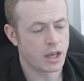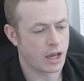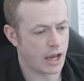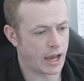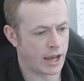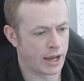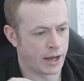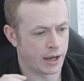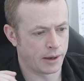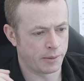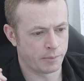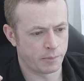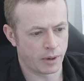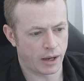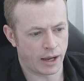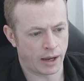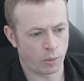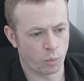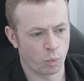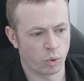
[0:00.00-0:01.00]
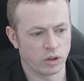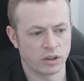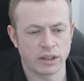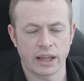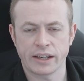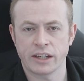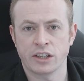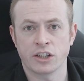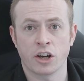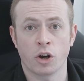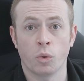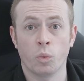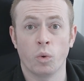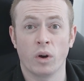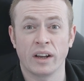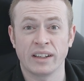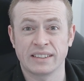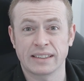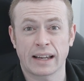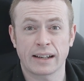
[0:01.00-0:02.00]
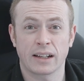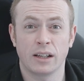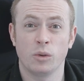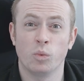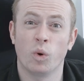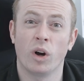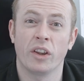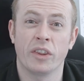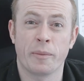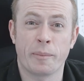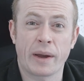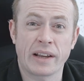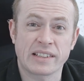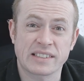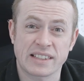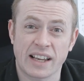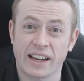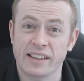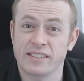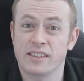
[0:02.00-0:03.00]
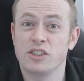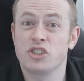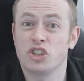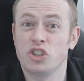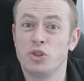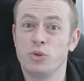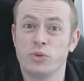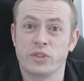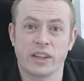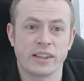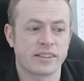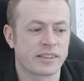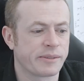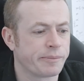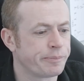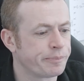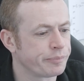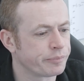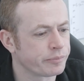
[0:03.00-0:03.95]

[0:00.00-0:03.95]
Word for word: Um, and we'll let you know exactly what the best size to choose is.